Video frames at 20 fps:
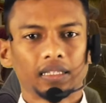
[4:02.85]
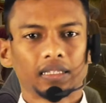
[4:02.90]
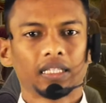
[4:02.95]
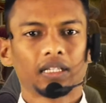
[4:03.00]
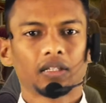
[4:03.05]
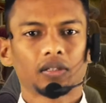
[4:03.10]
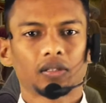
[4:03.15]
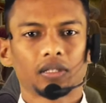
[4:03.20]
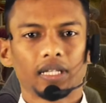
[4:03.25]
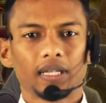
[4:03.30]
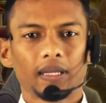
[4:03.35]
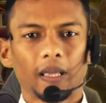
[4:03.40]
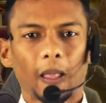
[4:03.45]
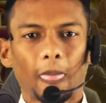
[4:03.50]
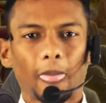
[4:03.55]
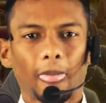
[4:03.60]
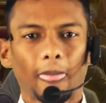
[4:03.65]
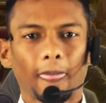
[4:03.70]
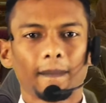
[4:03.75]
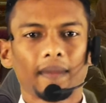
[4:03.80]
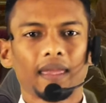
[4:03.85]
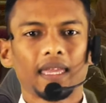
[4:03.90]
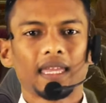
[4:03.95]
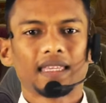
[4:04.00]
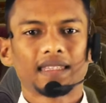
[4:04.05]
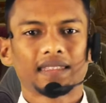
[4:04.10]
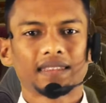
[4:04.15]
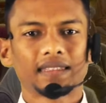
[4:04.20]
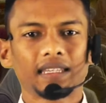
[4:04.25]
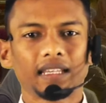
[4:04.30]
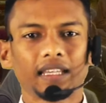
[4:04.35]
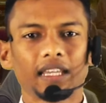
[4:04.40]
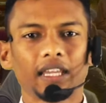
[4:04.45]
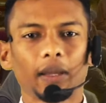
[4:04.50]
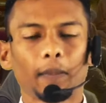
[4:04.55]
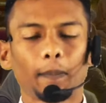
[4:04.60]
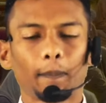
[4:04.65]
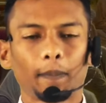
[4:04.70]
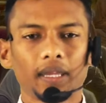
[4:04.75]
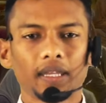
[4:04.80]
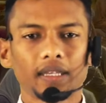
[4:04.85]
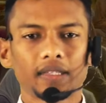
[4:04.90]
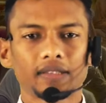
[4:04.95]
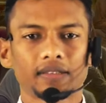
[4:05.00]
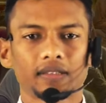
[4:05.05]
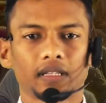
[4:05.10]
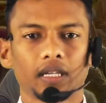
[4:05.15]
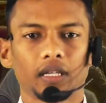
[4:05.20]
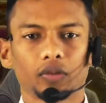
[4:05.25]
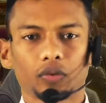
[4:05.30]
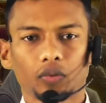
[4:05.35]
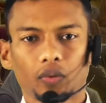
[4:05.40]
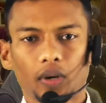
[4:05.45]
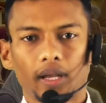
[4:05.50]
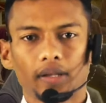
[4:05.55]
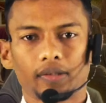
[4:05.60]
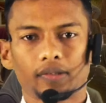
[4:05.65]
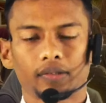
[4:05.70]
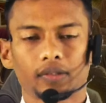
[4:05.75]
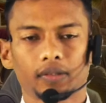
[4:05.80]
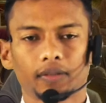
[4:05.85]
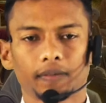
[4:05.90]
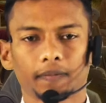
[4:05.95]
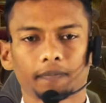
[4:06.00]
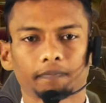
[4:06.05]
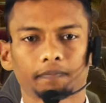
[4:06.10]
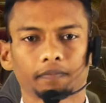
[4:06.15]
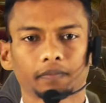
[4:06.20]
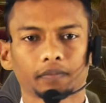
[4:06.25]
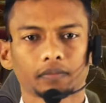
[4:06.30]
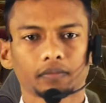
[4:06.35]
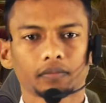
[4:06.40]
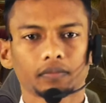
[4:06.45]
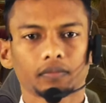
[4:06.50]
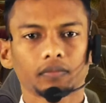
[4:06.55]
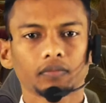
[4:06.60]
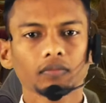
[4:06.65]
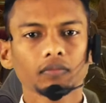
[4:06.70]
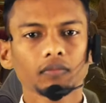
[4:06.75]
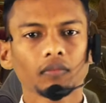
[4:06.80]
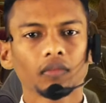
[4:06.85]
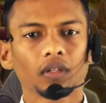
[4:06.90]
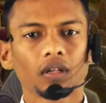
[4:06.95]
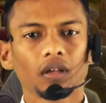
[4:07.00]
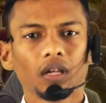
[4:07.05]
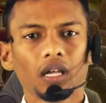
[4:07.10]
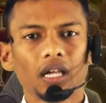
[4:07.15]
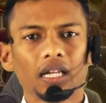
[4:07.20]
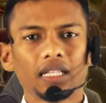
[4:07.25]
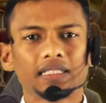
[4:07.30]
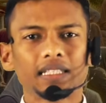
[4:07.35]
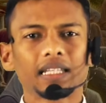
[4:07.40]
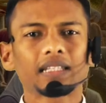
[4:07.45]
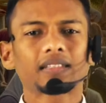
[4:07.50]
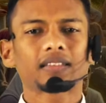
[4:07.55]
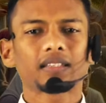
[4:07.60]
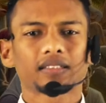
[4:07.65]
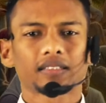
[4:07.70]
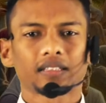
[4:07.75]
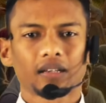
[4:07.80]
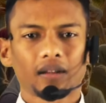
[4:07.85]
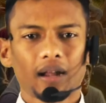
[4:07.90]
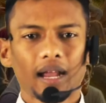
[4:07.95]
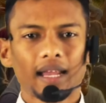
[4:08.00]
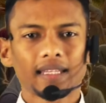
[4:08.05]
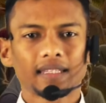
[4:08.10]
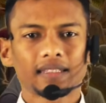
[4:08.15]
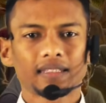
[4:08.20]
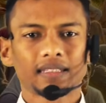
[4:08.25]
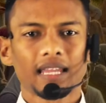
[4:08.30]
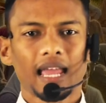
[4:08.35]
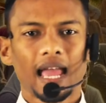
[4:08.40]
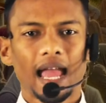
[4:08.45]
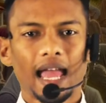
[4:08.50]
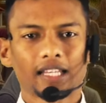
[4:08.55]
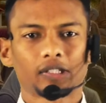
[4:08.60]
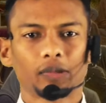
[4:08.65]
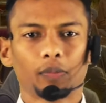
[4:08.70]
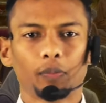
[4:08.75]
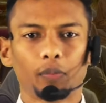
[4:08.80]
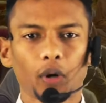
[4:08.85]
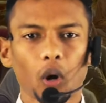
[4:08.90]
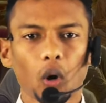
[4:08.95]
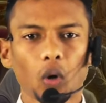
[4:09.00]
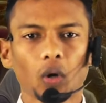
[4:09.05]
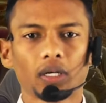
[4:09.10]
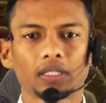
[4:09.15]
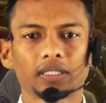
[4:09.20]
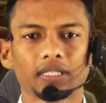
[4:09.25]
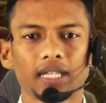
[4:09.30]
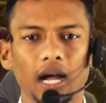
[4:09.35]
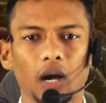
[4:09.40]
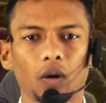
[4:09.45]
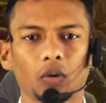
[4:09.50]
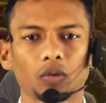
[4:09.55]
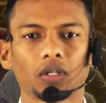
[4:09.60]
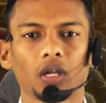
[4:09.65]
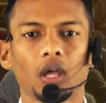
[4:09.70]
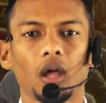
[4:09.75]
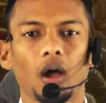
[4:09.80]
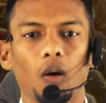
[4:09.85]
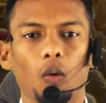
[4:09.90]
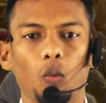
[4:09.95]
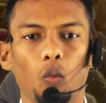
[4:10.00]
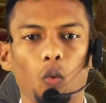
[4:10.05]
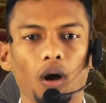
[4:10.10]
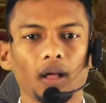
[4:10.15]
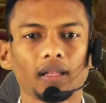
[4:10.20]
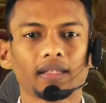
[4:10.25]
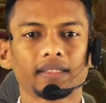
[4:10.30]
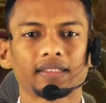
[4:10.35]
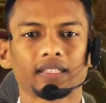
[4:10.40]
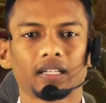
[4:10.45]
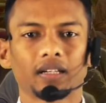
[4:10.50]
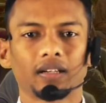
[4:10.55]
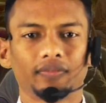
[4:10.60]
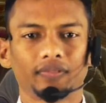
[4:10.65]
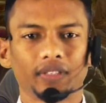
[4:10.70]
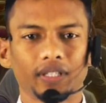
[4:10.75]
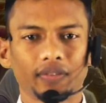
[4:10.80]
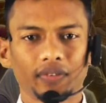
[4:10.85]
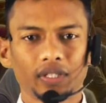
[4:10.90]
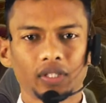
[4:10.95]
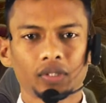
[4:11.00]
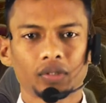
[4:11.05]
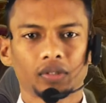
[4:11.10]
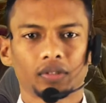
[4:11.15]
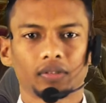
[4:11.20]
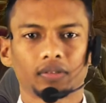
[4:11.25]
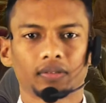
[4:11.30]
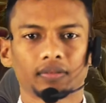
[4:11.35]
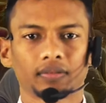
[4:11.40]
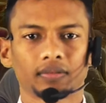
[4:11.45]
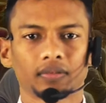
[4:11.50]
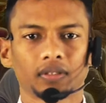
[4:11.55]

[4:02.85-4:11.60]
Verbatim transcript: Thirdly, seeking peace in Christ just as Christ has broken down walls of division,